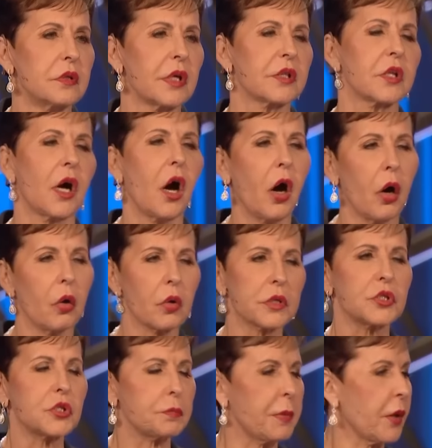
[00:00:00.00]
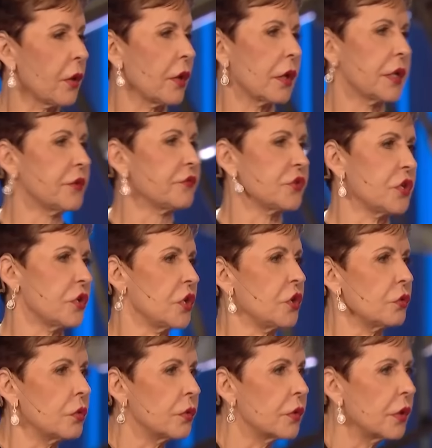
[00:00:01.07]
that the Holy Spirit lives in
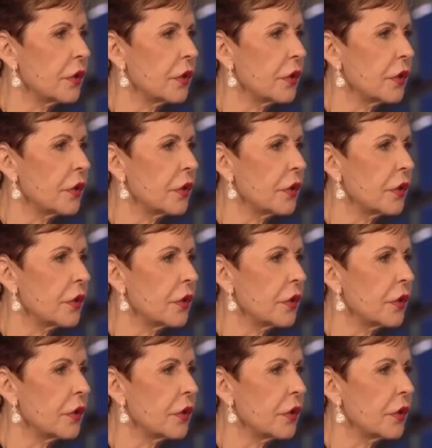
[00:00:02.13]
you.